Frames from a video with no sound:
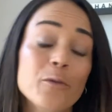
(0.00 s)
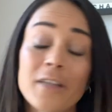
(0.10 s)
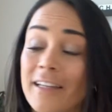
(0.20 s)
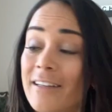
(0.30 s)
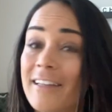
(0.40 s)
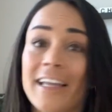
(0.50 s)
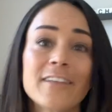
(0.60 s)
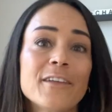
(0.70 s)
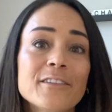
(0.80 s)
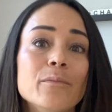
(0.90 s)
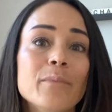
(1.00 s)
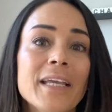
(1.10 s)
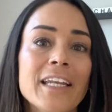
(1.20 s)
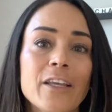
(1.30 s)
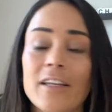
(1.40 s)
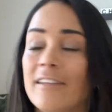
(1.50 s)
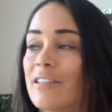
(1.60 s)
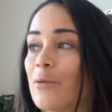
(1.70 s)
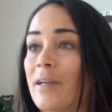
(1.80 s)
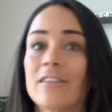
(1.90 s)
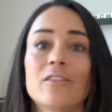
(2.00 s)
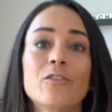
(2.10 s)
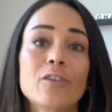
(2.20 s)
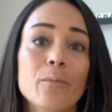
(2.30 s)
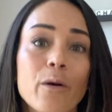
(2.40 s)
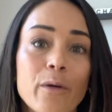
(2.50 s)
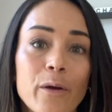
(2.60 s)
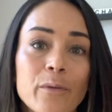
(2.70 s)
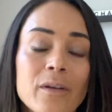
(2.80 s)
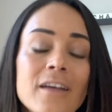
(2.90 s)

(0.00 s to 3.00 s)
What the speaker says: then that doesn't mean that you need to quit tomorrow.